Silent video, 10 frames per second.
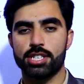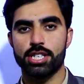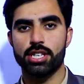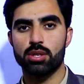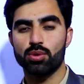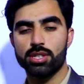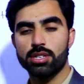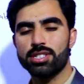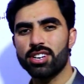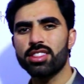etc so this
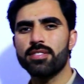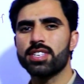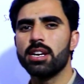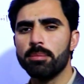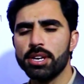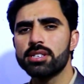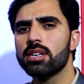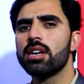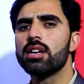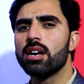is strength of soil means
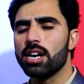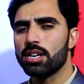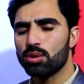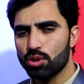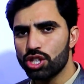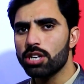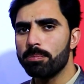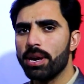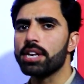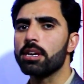uh, to check
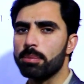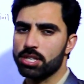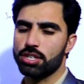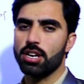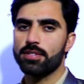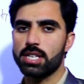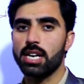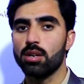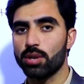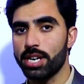bearing capacity of
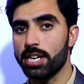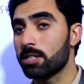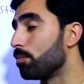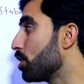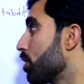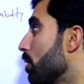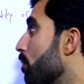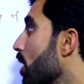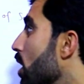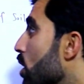soil okay sbc
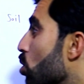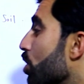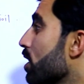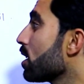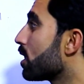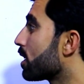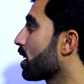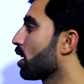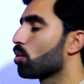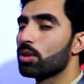so this is the
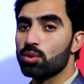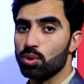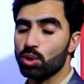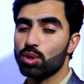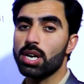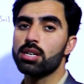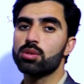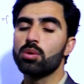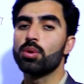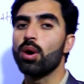second one. So you should
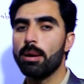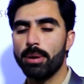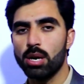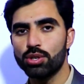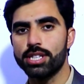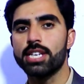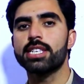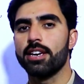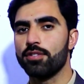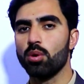also know about
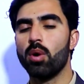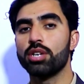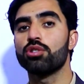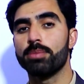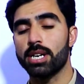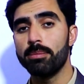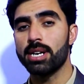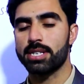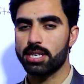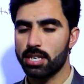this if you want to become
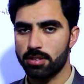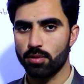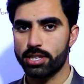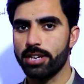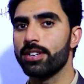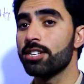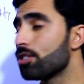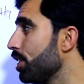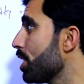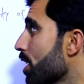a successful civil
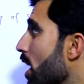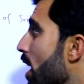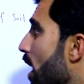engineer.